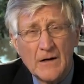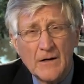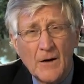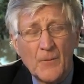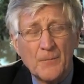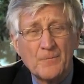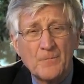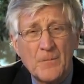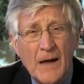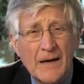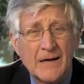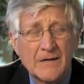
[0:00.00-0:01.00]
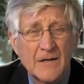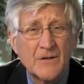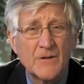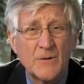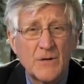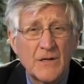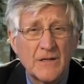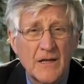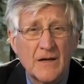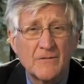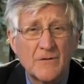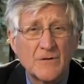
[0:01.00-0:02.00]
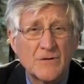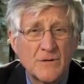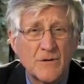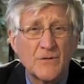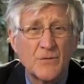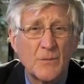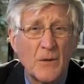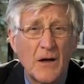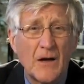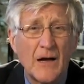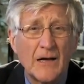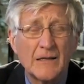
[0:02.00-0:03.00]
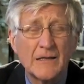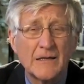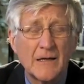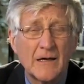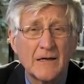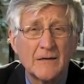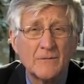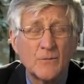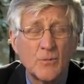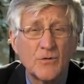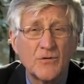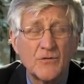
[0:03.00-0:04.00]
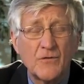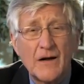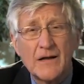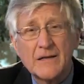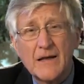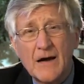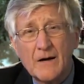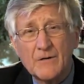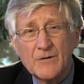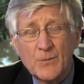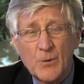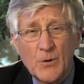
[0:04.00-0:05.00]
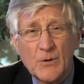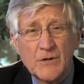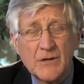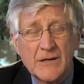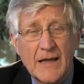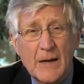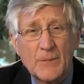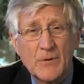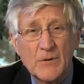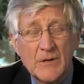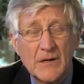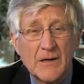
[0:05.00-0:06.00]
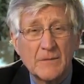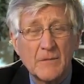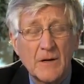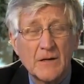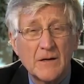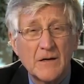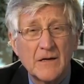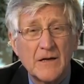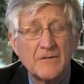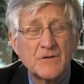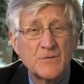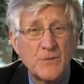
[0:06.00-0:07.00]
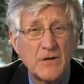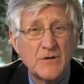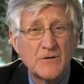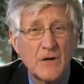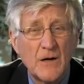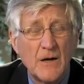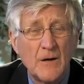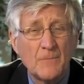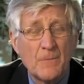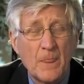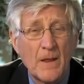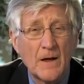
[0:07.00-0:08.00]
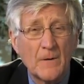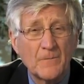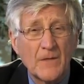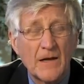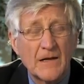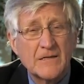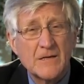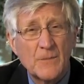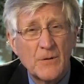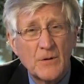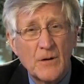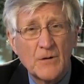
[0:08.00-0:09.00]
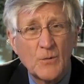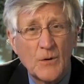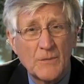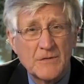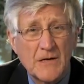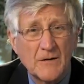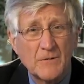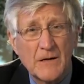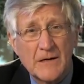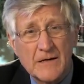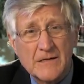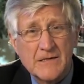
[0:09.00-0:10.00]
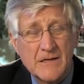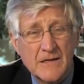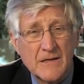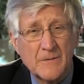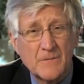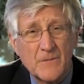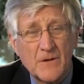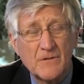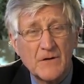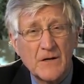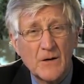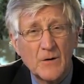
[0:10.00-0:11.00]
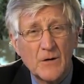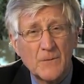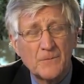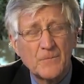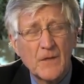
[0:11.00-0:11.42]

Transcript: Now, back on the 30th anniversary of 3 Mile Island, I was invited to Harrisburg, to the Capitol, and I gave a speech, and it's up here on the website right next to the video here.